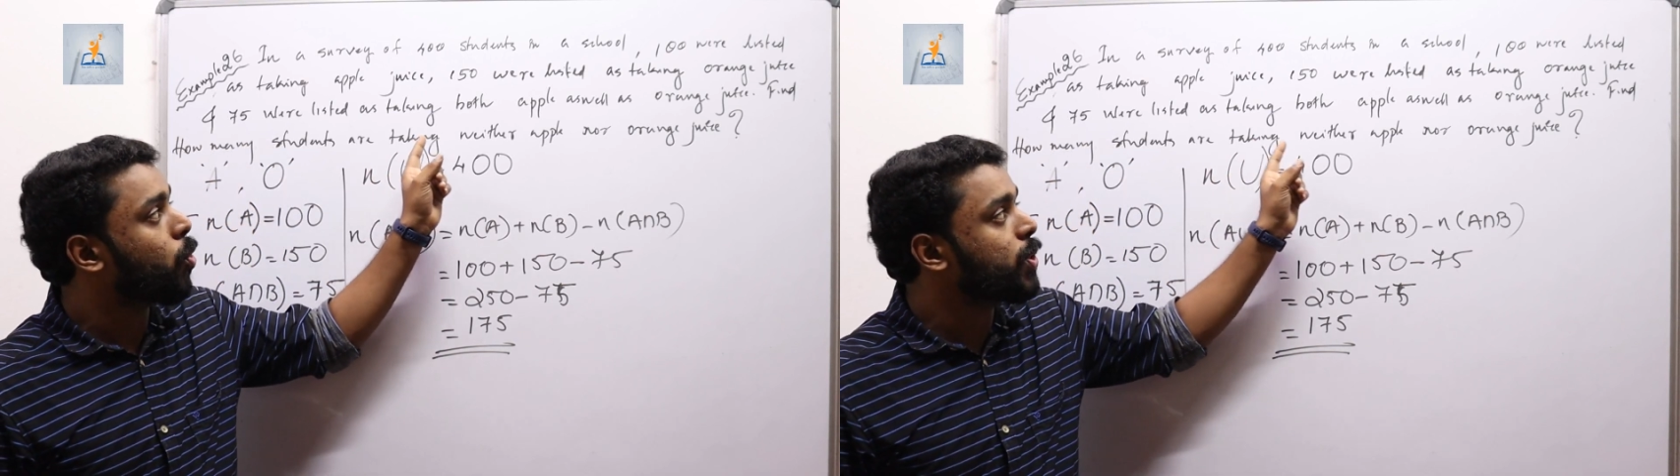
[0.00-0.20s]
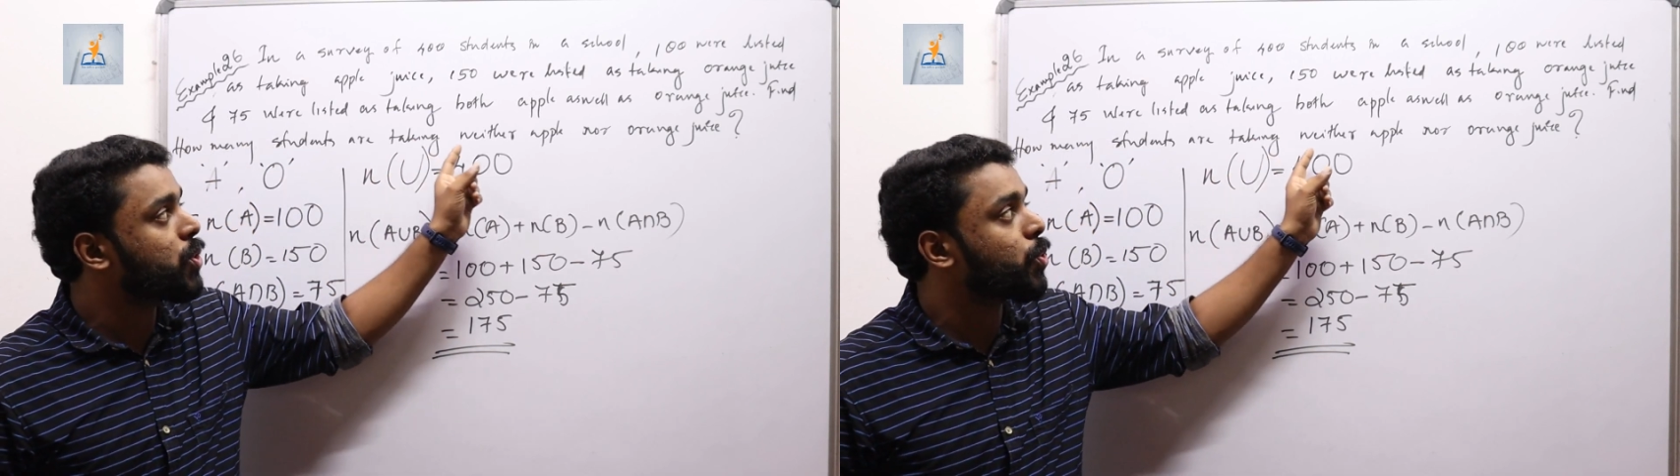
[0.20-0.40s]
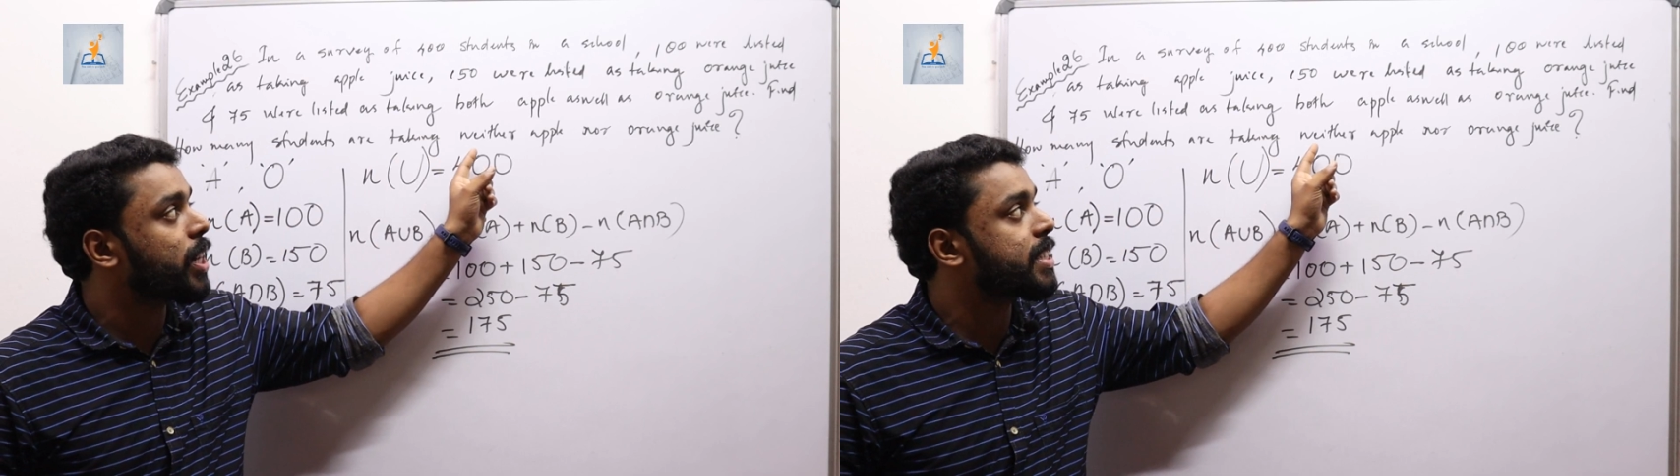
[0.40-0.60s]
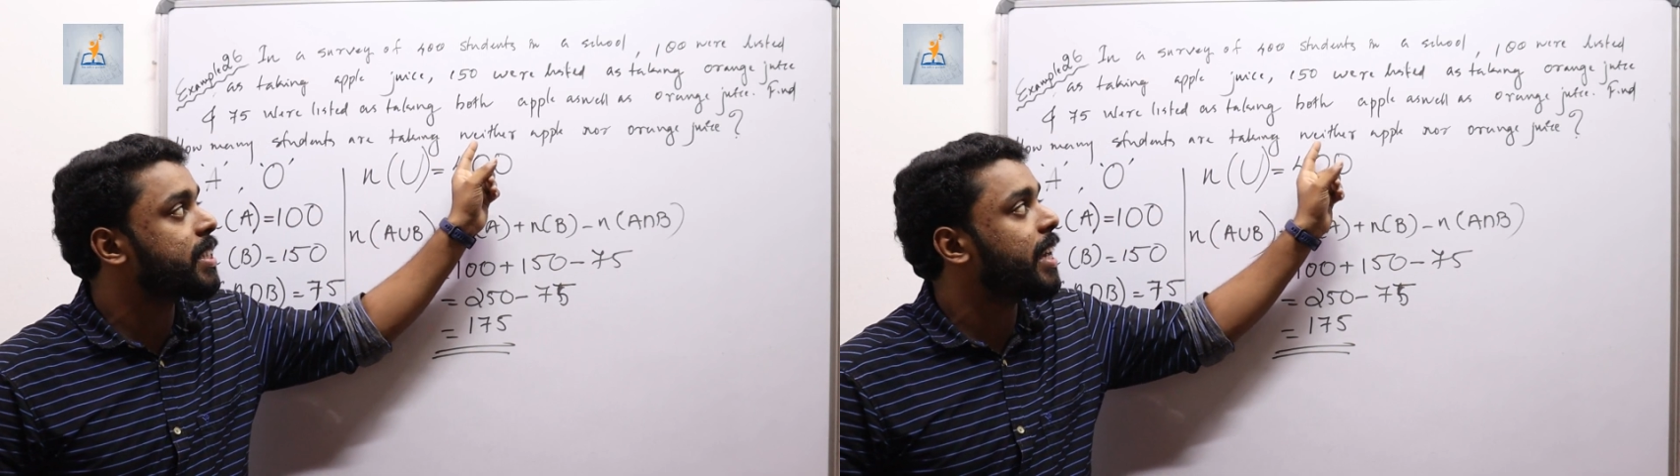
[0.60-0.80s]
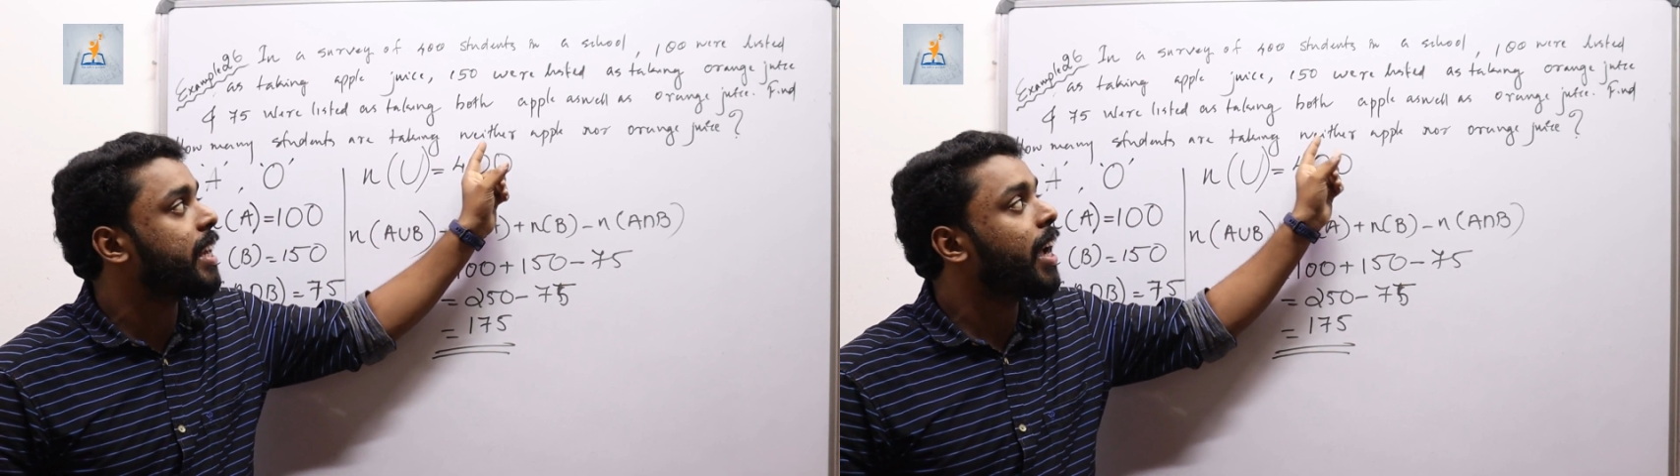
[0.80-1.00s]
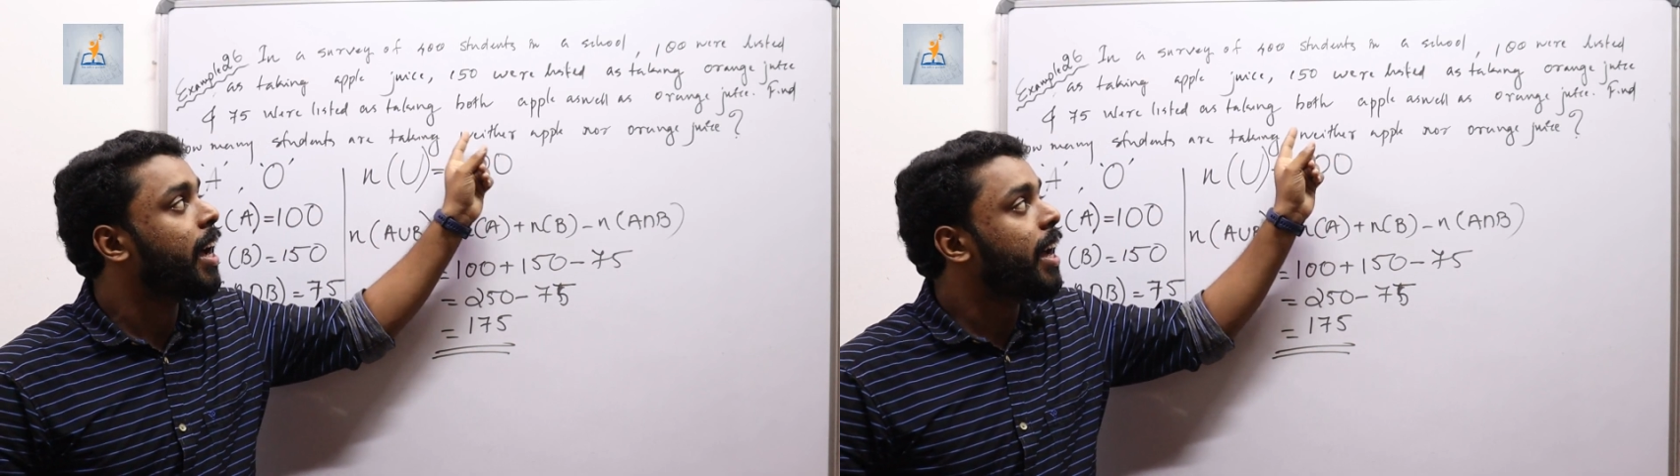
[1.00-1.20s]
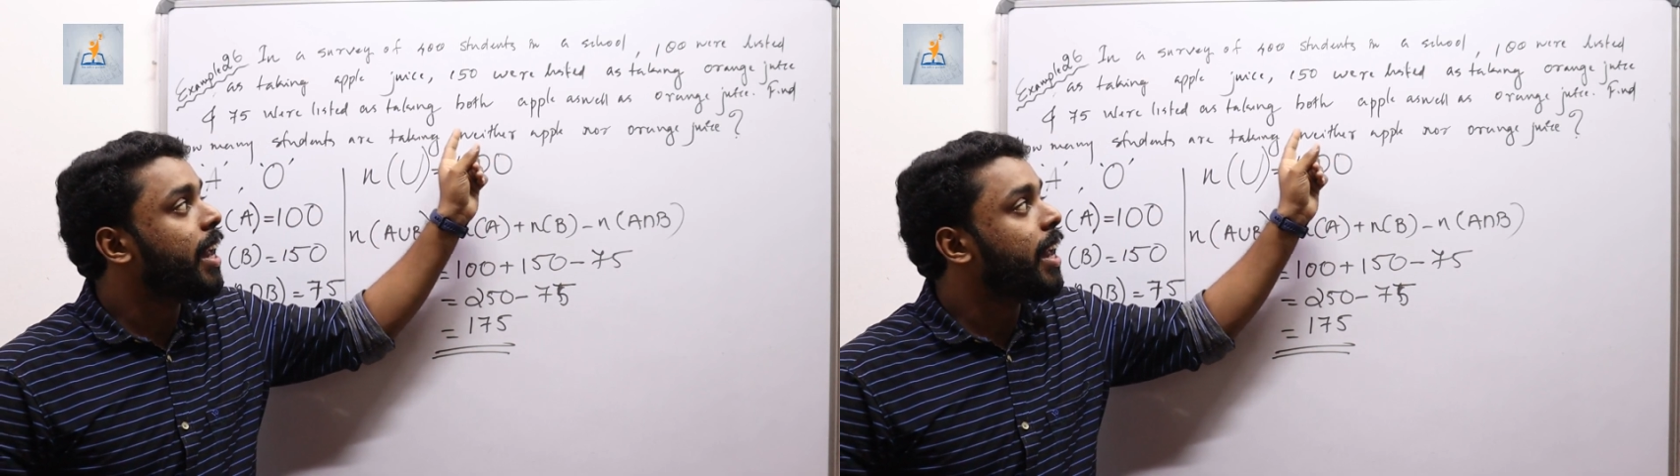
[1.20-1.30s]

those students taking